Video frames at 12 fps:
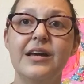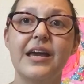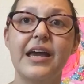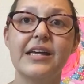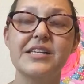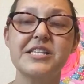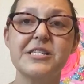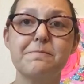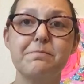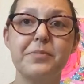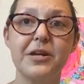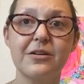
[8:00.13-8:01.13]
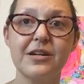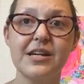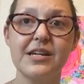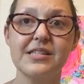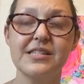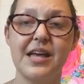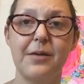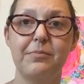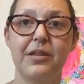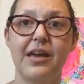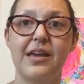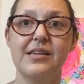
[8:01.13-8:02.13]
experience that
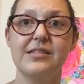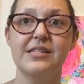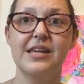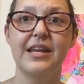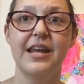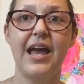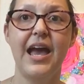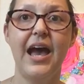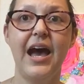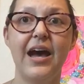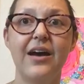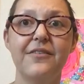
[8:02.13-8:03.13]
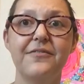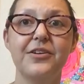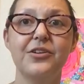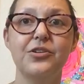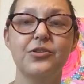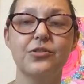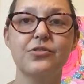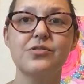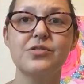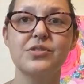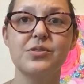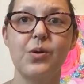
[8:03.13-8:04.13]
blaze and have your
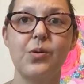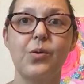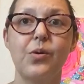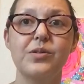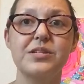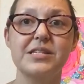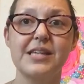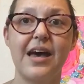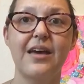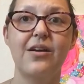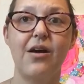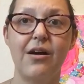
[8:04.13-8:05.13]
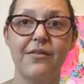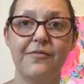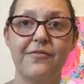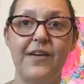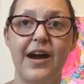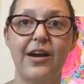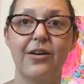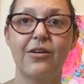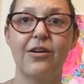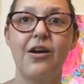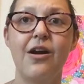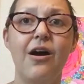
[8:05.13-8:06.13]
soul set on
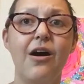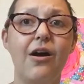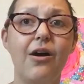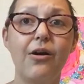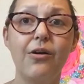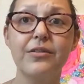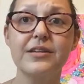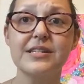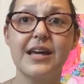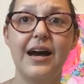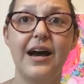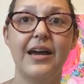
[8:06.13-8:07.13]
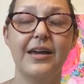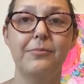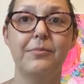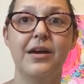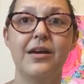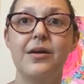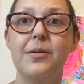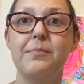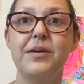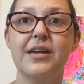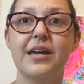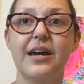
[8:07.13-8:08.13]
fire all the time,
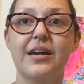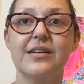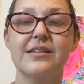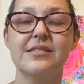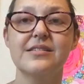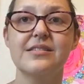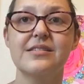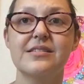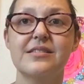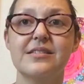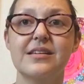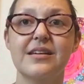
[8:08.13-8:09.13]
because